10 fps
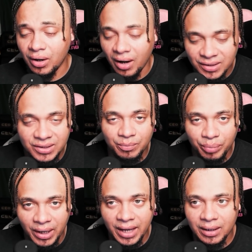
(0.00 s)
custom
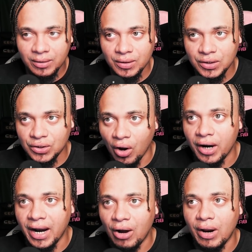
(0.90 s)
plan
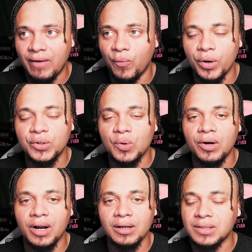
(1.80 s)
started out at
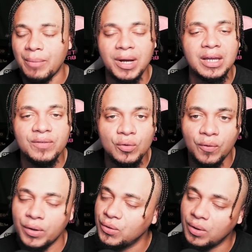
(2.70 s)
$4,200. I'm not giving you
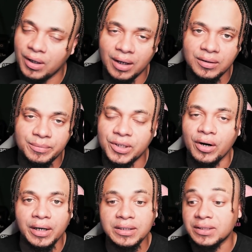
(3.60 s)
$4,200. I'm
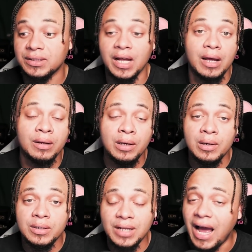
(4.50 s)
sorry. It's just not
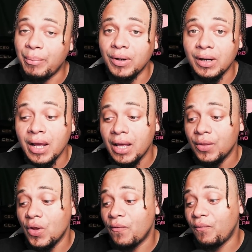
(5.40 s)
happening.
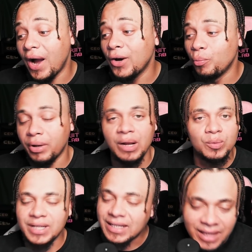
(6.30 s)
Their final plan
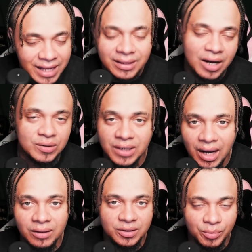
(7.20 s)
was like $10,000,
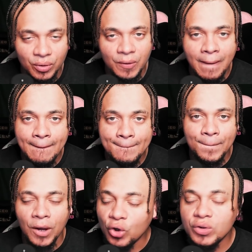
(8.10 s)
bro.
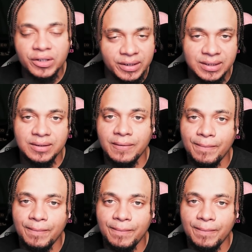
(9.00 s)
Are you serious?